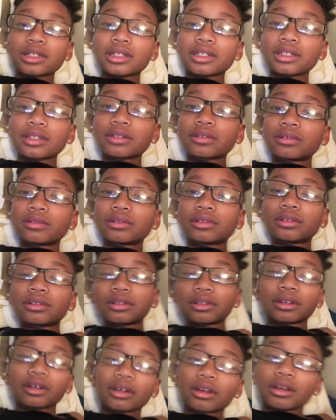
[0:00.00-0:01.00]
it's cool.
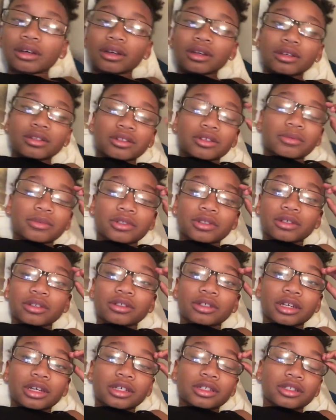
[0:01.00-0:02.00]
So I'm just gonna
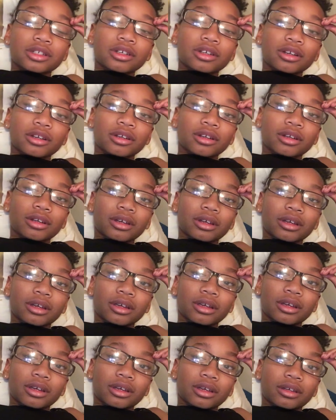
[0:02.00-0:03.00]
text her,
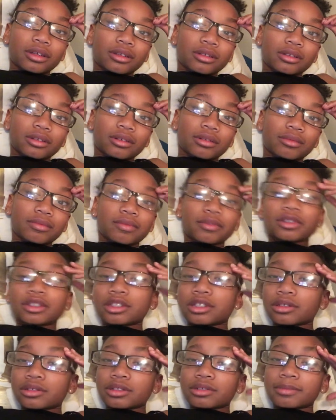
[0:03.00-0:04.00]
and hopefully
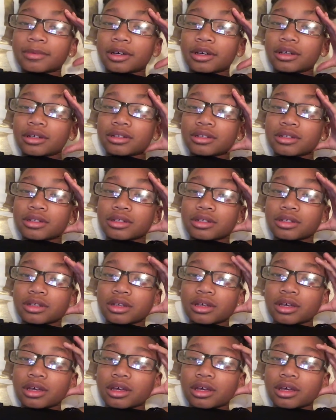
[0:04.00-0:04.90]
she responds.